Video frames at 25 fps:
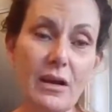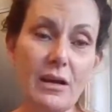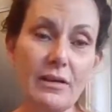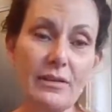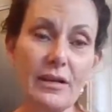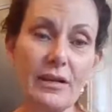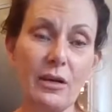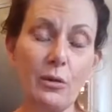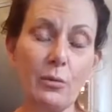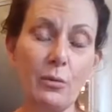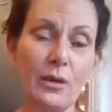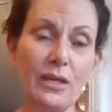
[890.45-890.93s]

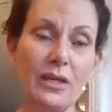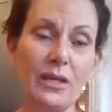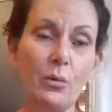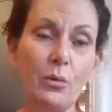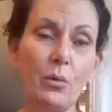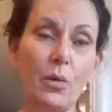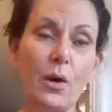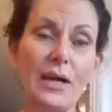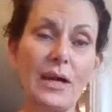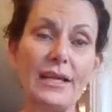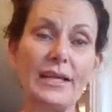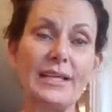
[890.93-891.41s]
their weenie
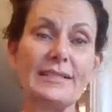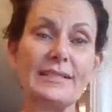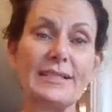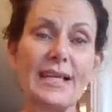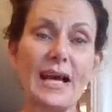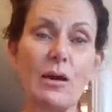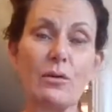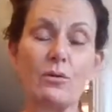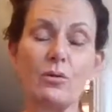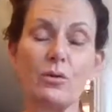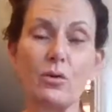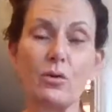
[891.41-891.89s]
whinies
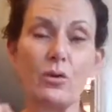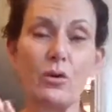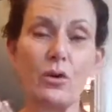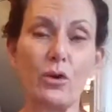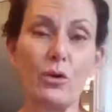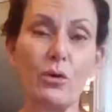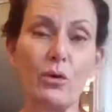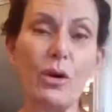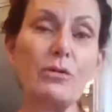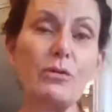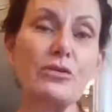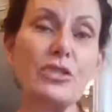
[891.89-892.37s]
out or
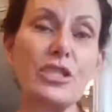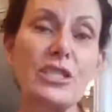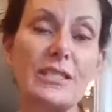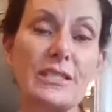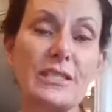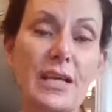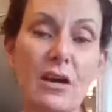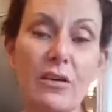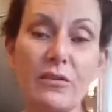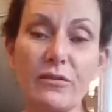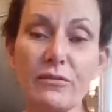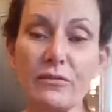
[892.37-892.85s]
their
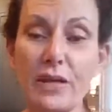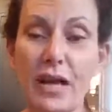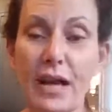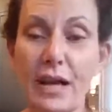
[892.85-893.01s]
grouchies out.